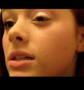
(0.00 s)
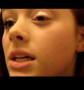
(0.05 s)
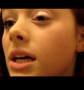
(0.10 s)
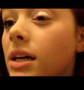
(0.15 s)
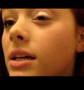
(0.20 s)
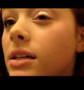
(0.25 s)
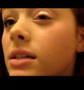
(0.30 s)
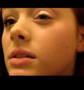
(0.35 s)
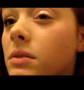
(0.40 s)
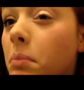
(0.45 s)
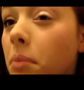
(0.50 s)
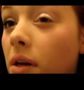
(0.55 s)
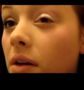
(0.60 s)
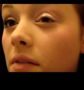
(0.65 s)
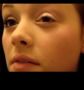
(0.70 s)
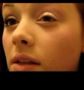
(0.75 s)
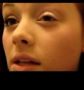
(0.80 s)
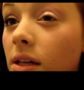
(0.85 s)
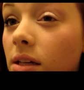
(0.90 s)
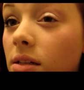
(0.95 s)
the tiniest bit
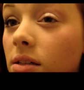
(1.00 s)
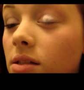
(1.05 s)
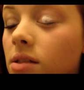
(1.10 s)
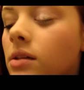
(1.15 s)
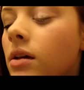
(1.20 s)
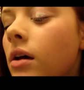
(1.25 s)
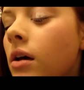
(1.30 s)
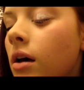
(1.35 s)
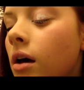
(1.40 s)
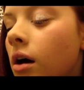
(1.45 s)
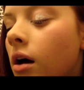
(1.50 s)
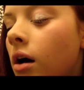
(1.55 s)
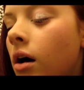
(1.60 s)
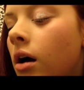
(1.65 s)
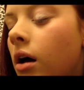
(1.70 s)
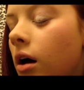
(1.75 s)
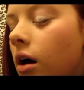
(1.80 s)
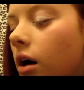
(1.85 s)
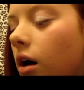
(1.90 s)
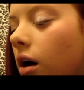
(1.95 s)
of this
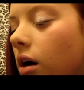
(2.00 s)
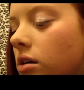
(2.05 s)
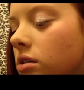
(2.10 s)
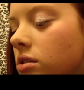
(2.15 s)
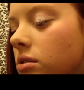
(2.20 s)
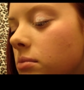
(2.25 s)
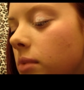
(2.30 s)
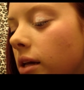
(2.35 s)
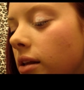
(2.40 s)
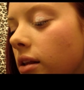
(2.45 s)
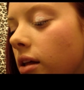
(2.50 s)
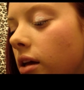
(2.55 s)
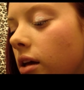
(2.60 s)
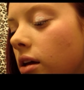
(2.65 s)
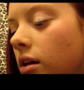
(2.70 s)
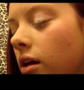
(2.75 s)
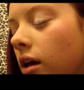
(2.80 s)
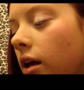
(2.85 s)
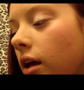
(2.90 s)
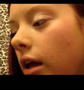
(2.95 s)
onto my lid,